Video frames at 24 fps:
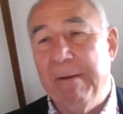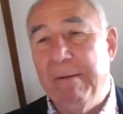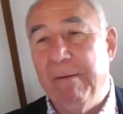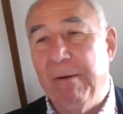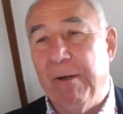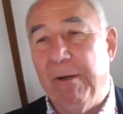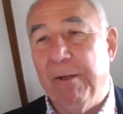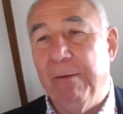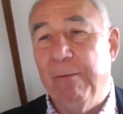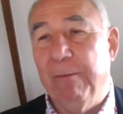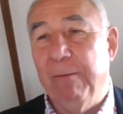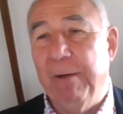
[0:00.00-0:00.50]

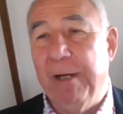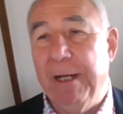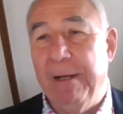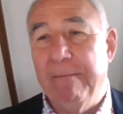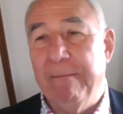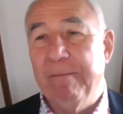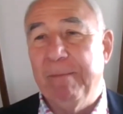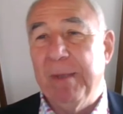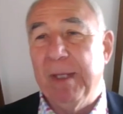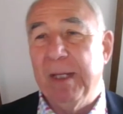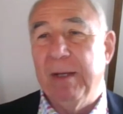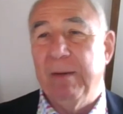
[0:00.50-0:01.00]
where
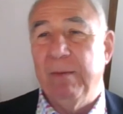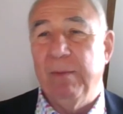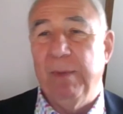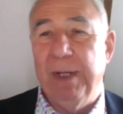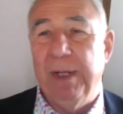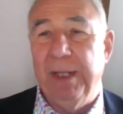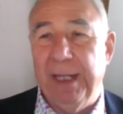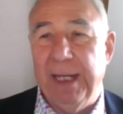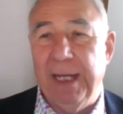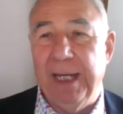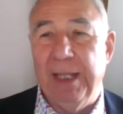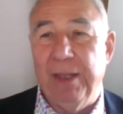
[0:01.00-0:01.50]

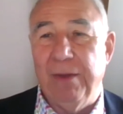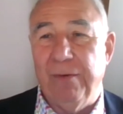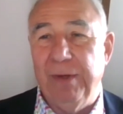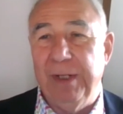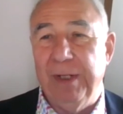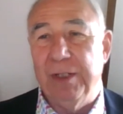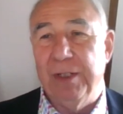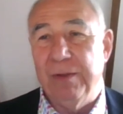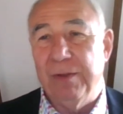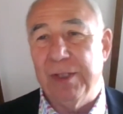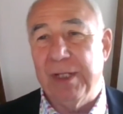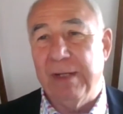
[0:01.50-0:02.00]
the
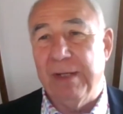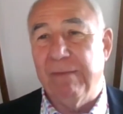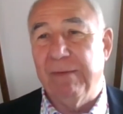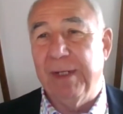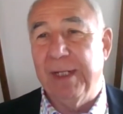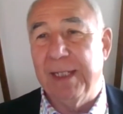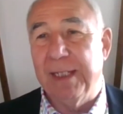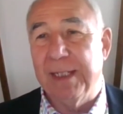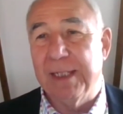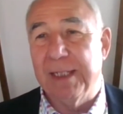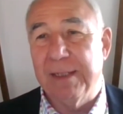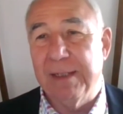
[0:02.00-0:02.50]

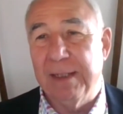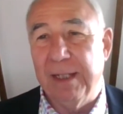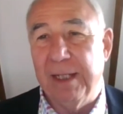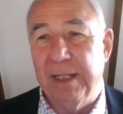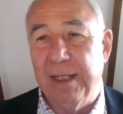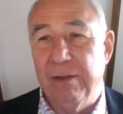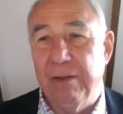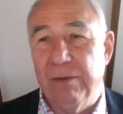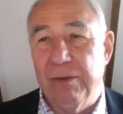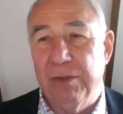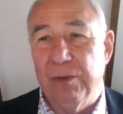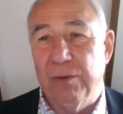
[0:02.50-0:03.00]
A327 is. Are
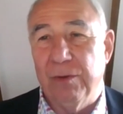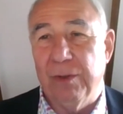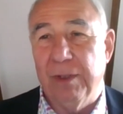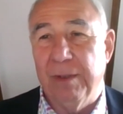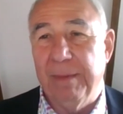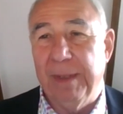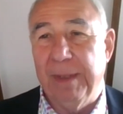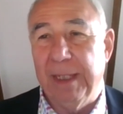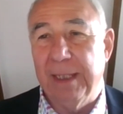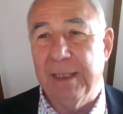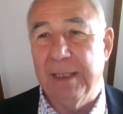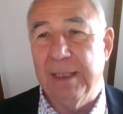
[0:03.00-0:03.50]
you talking
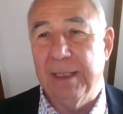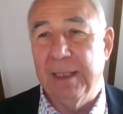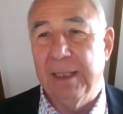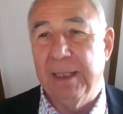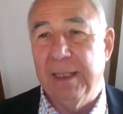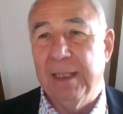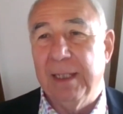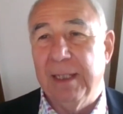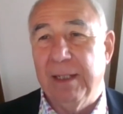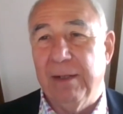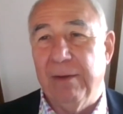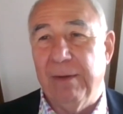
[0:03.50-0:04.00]
about
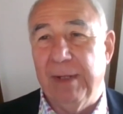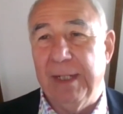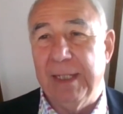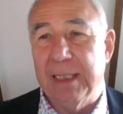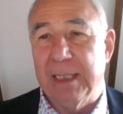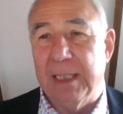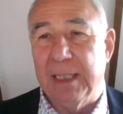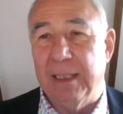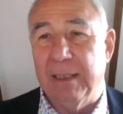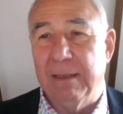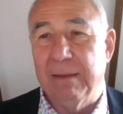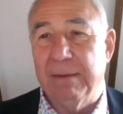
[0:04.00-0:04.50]

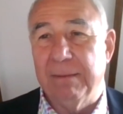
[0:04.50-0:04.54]
Graiseley?